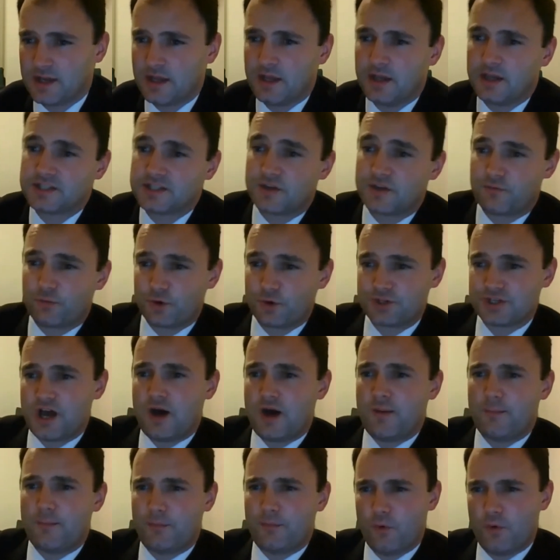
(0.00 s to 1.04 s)
So for
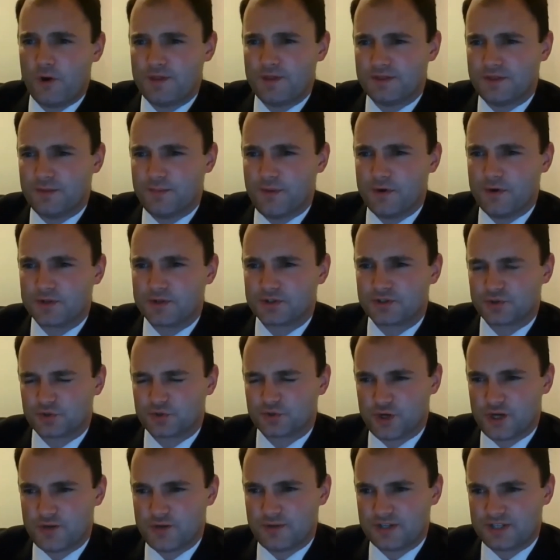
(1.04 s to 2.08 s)
example, in the most
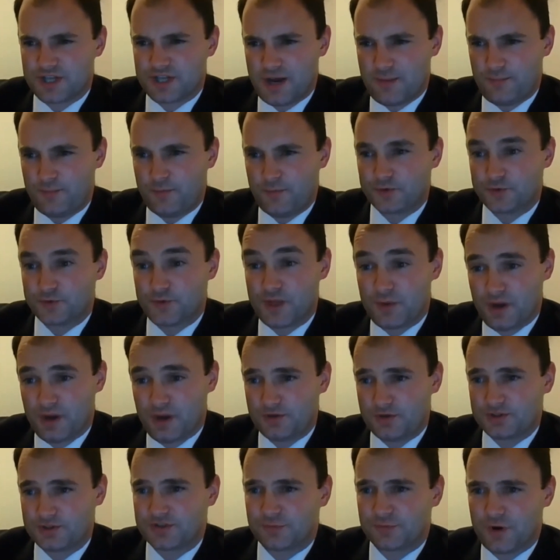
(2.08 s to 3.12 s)
extreme examples where there are
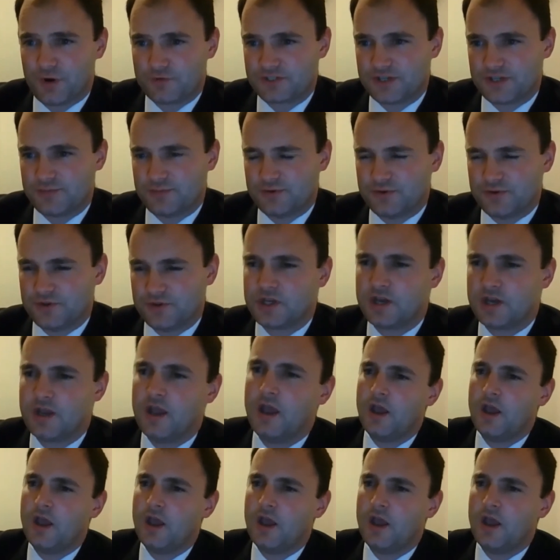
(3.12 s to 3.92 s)
lots of rough sleepers,